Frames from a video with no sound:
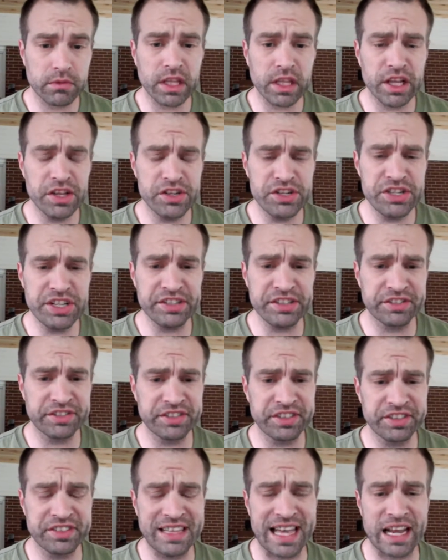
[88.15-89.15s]
Jesus
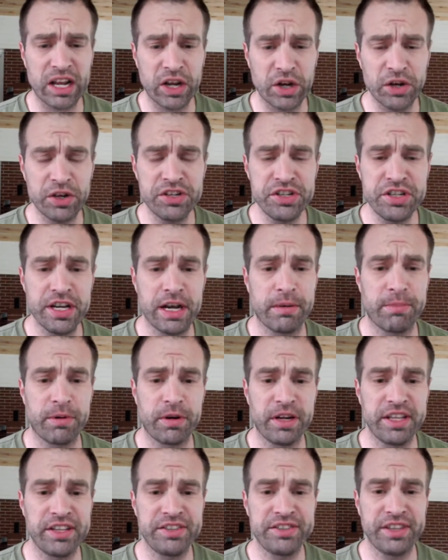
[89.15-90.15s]
is that good
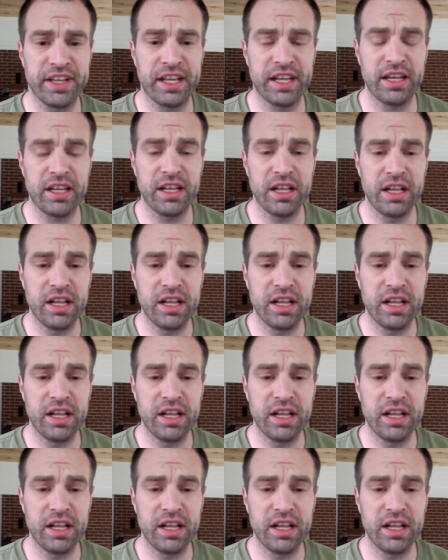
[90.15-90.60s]
shepherd, he said.